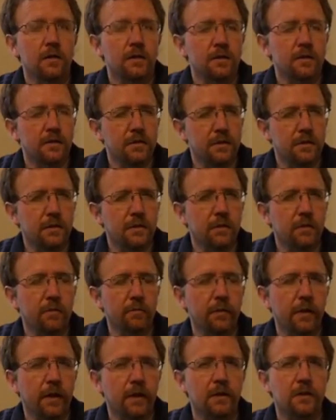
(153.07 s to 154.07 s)
still
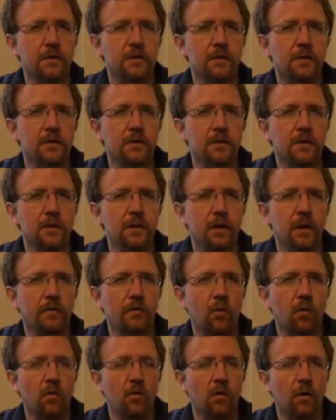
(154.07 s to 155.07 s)
pay attention to
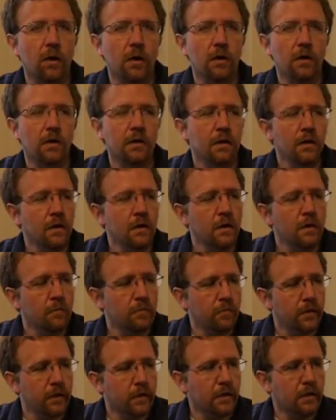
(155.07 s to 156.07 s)
level 1,
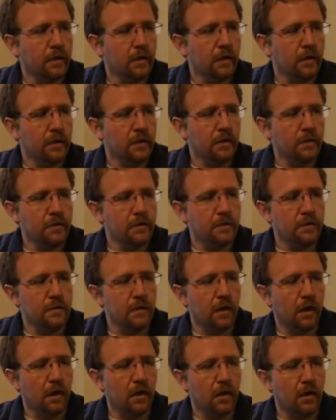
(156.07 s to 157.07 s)
because
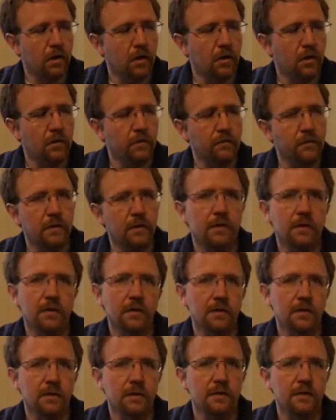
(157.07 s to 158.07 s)
all of the
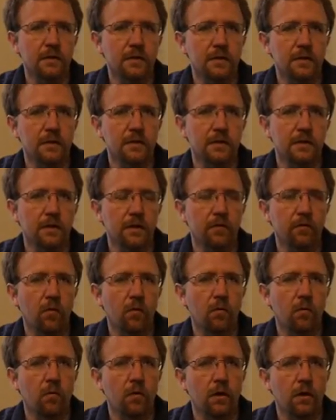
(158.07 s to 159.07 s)
things I teach in level
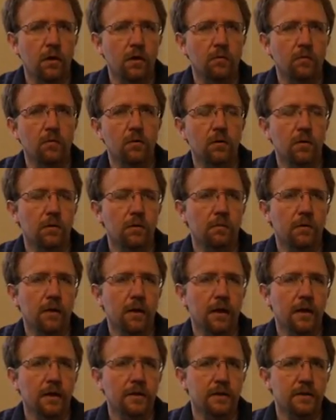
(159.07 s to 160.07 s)
1 will
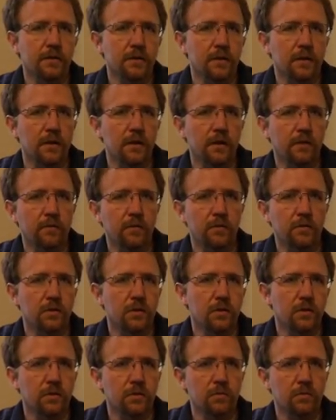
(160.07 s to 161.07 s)
apply to the level
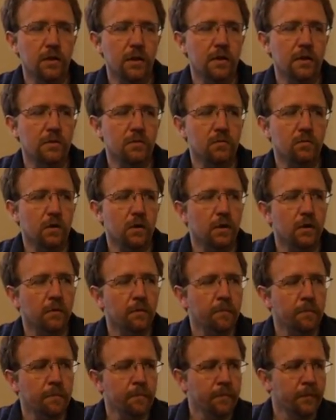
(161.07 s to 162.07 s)
2 as well.
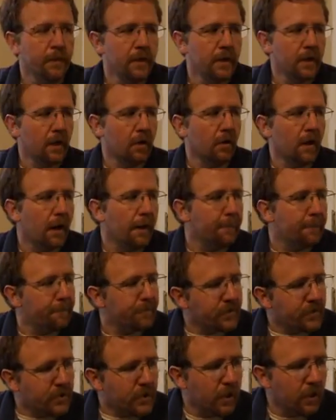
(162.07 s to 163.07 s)
All right,
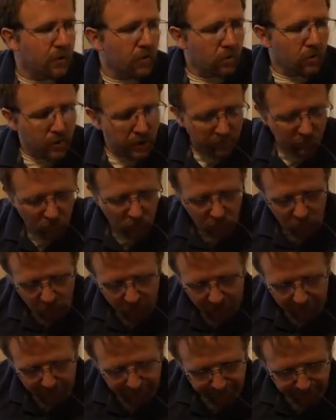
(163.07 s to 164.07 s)
so level
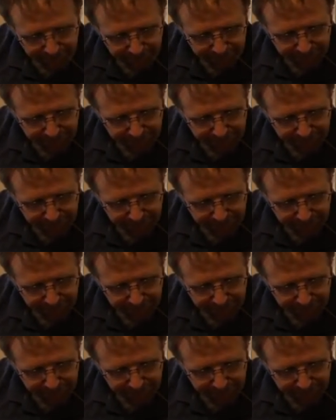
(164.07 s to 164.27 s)
1.